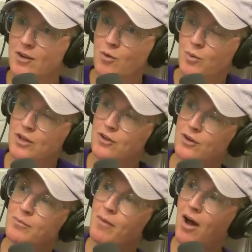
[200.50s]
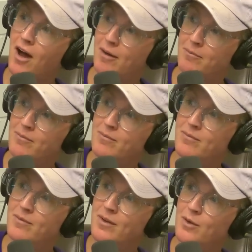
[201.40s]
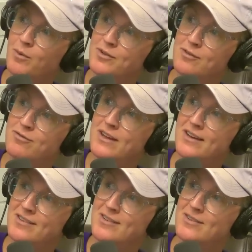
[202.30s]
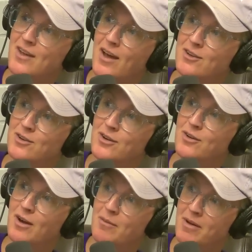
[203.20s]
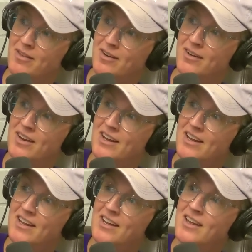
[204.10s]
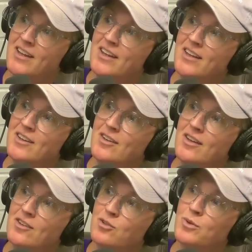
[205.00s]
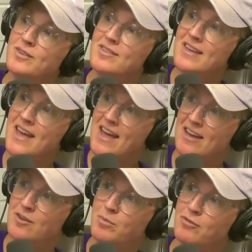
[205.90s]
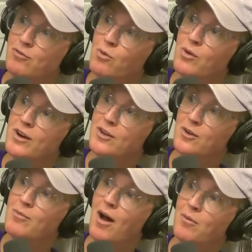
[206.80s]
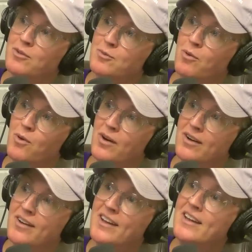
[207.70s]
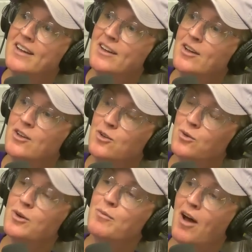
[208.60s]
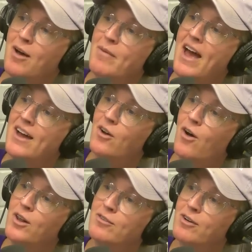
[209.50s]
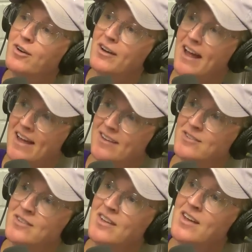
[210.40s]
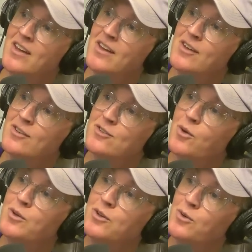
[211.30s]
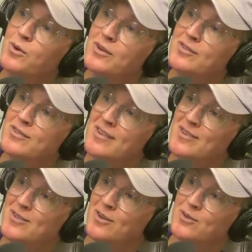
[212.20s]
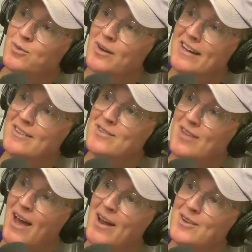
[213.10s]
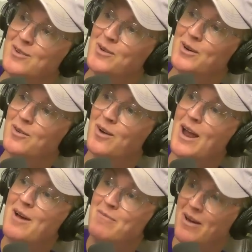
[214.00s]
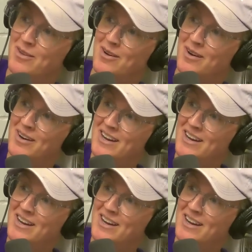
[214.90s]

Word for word: when your mom was a fetus inside your grandmother, towards the end, before your mom was born, your mom had all of her eggs. So your sisters were inside your grandmother